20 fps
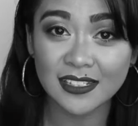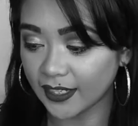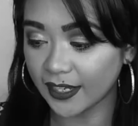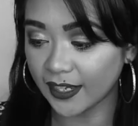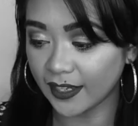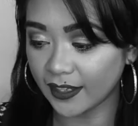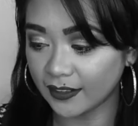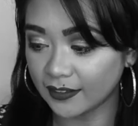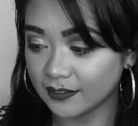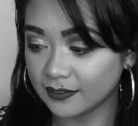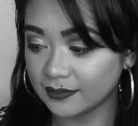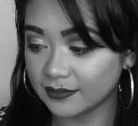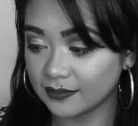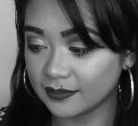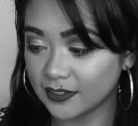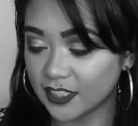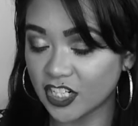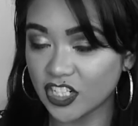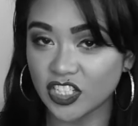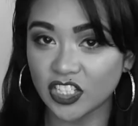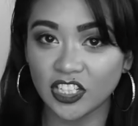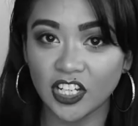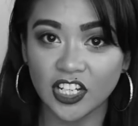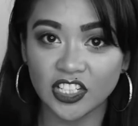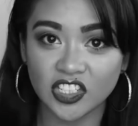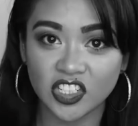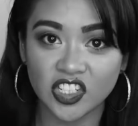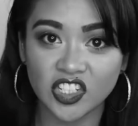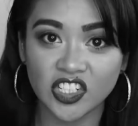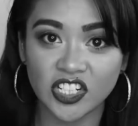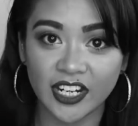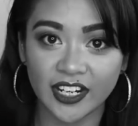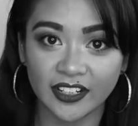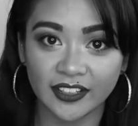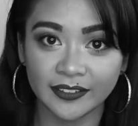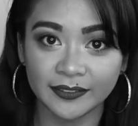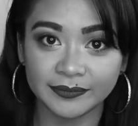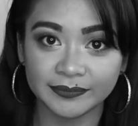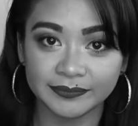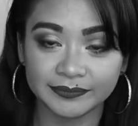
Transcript: Yeah, there's a lot to share.